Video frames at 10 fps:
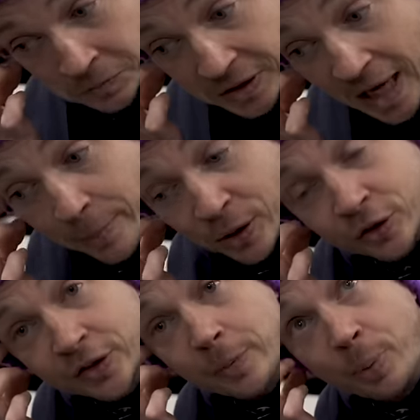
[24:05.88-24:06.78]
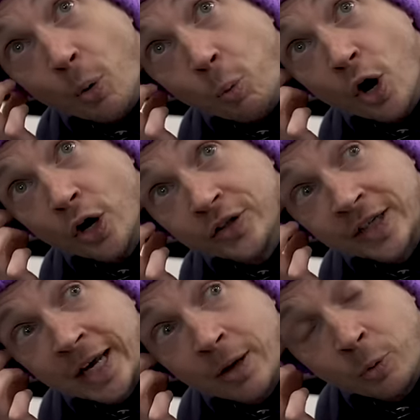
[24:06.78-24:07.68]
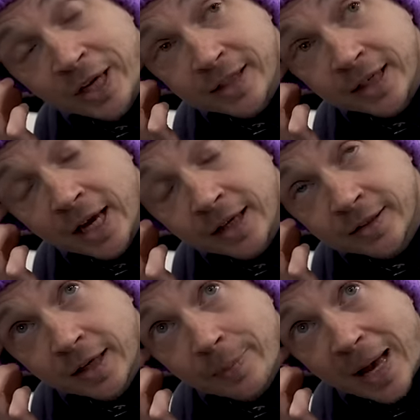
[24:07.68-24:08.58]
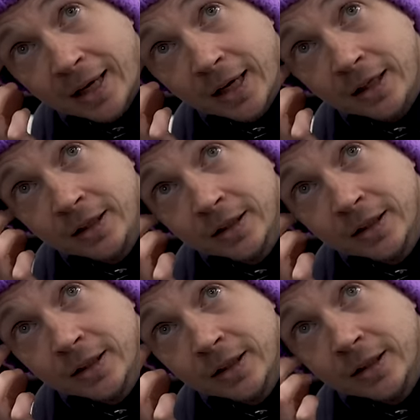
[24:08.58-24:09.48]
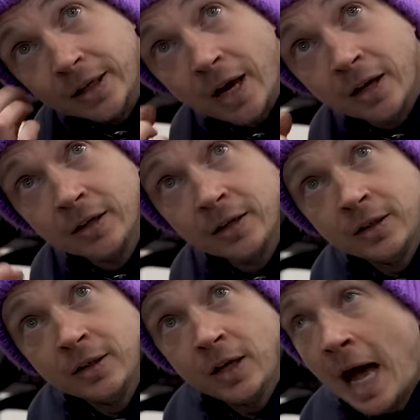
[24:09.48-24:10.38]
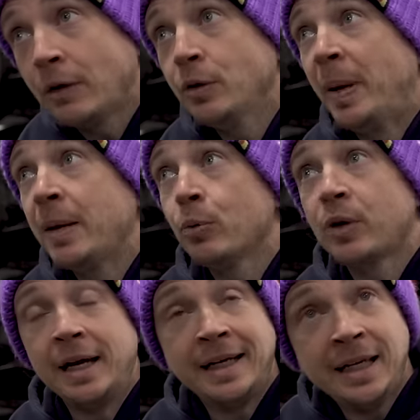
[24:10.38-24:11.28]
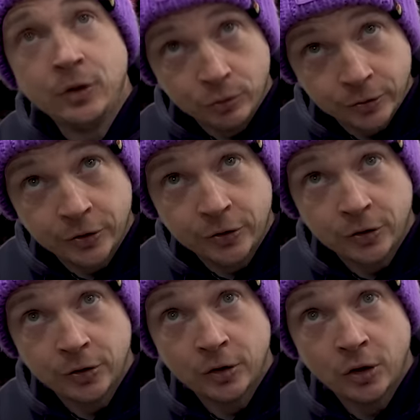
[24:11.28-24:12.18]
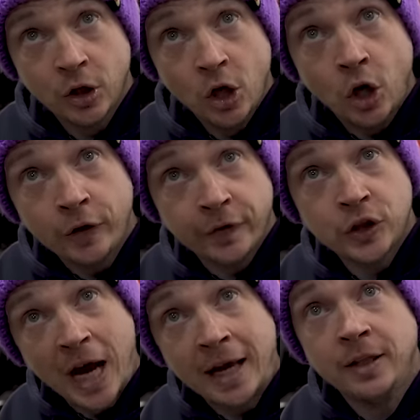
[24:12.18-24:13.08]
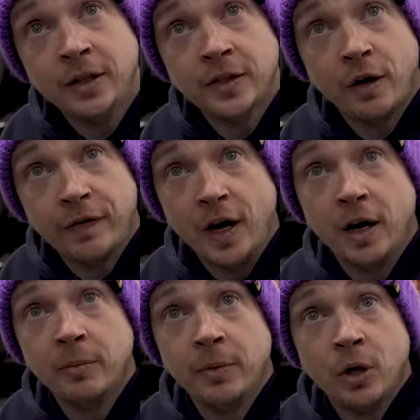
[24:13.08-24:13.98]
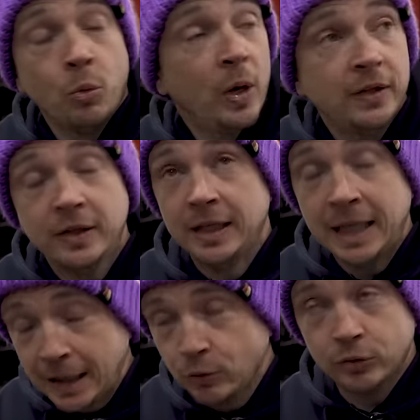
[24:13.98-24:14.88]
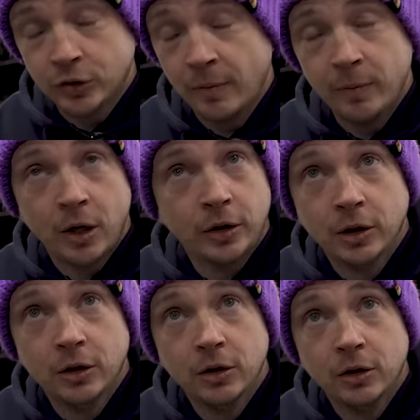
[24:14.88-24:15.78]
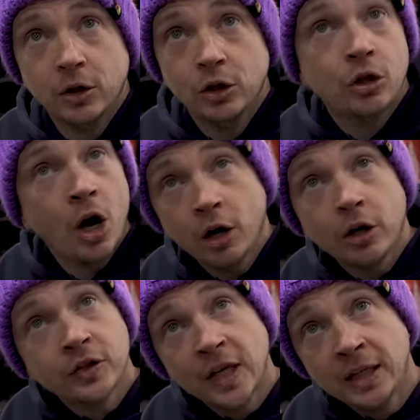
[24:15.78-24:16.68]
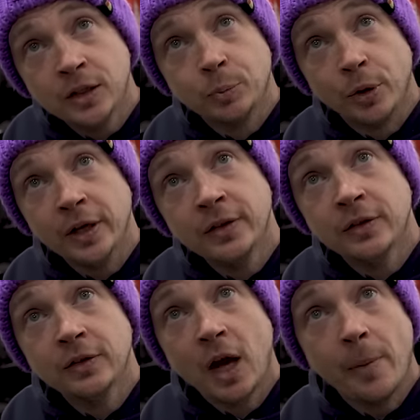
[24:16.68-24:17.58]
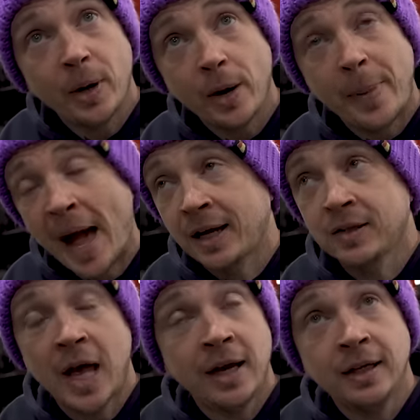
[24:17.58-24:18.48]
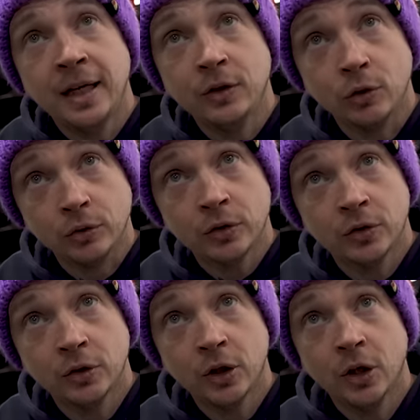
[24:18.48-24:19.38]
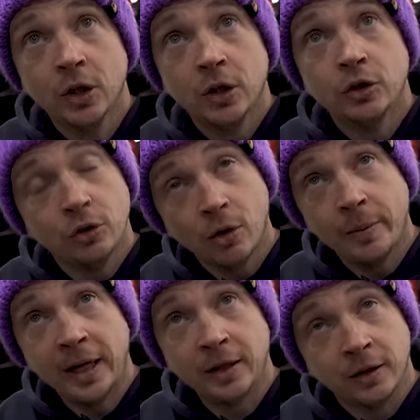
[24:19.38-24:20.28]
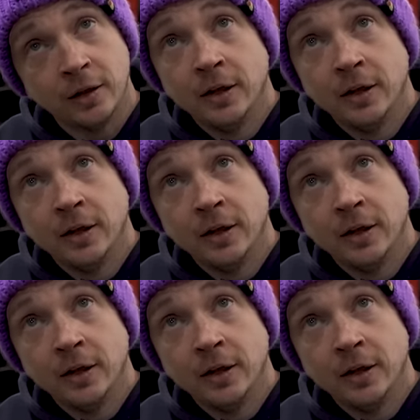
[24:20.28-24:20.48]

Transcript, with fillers: Yeah, because they put word in it, weed in it instead of backy. Yeah. How do people get needles? Like for jacking yourself up, where do the needles come? Like, you can't go Sainsbury's and buy a pack of ten needles do you know what I mean?